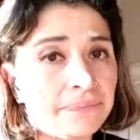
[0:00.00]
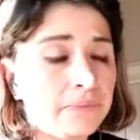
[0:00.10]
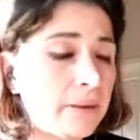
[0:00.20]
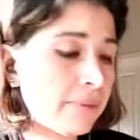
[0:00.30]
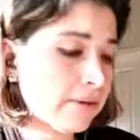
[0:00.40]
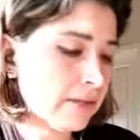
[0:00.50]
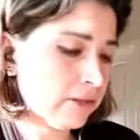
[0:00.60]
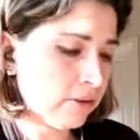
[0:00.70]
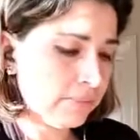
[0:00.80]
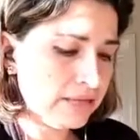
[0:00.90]
about the
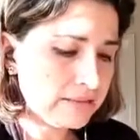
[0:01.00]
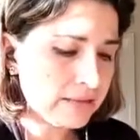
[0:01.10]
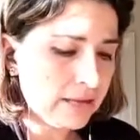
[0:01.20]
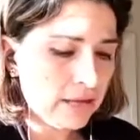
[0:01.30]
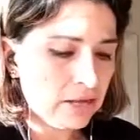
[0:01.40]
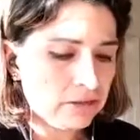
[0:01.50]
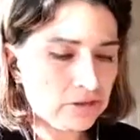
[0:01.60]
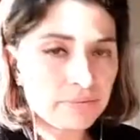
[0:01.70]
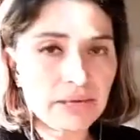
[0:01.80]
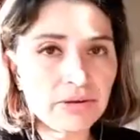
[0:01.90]
dummies.
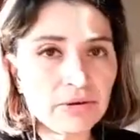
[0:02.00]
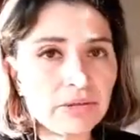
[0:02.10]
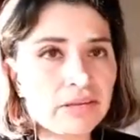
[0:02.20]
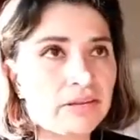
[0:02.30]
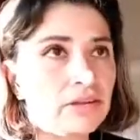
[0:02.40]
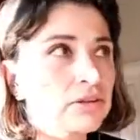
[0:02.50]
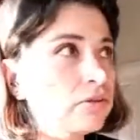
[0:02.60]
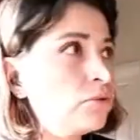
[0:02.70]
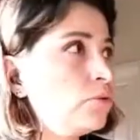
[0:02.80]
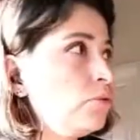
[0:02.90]
Just make your own
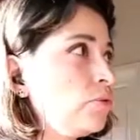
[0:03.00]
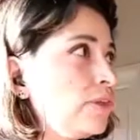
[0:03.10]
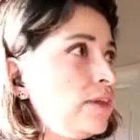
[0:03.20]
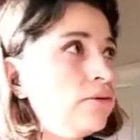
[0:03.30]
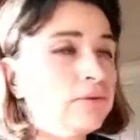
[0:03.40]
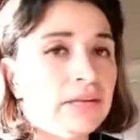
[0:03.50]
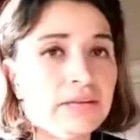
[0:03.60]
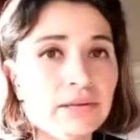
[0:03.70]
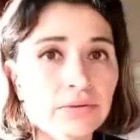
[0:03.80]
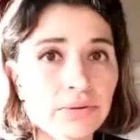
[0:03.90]
decision. Do you think you need
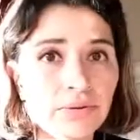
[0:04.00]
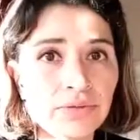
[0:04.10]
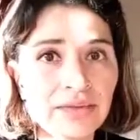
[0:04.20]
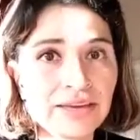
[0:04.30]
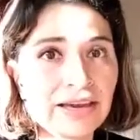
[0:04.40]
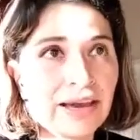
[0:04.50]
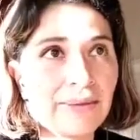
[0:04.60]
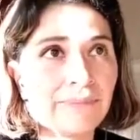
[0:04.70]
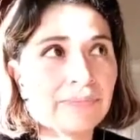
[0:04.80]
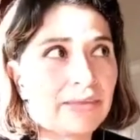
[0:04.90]
it? Do you think
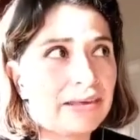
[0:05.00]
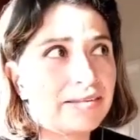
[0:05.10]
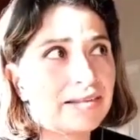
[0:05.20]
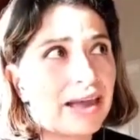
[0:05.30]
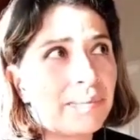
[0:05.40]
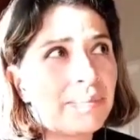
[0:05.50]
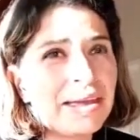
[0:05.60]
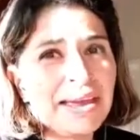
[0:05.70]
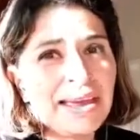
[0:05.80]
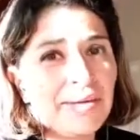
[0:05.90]
it's time?
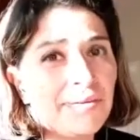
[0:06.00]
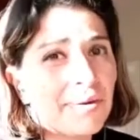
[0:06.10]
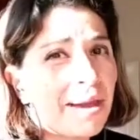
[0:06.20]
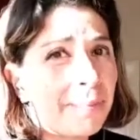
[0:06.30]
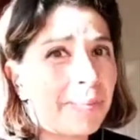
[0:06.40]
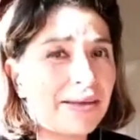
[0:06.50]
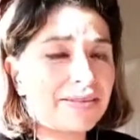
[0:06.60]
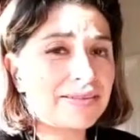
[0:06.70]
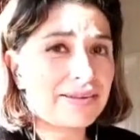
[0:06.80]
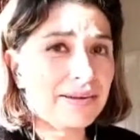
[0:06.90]
If you have passed
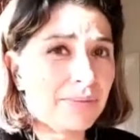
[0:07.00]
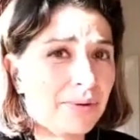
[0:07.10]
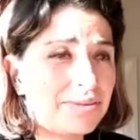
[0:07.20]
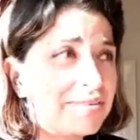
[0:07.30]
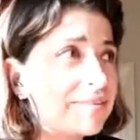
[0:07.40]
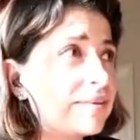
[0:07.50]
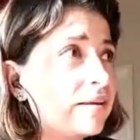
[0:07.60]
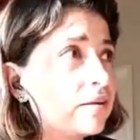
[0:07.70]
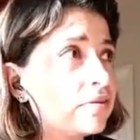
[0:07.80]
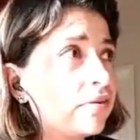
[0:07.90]
3 months
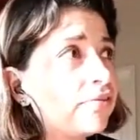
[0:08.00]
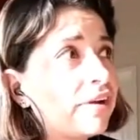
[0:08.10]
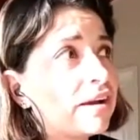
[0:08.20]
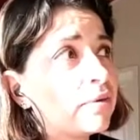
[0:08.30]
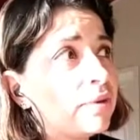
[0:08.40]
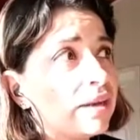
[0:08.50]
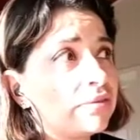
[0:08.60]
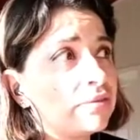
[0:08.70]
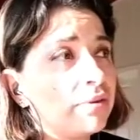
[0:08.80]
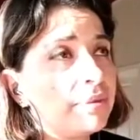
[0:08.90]
so far
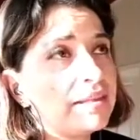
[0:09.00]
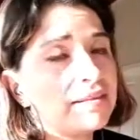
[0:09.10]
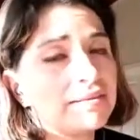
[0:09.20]
without dummies,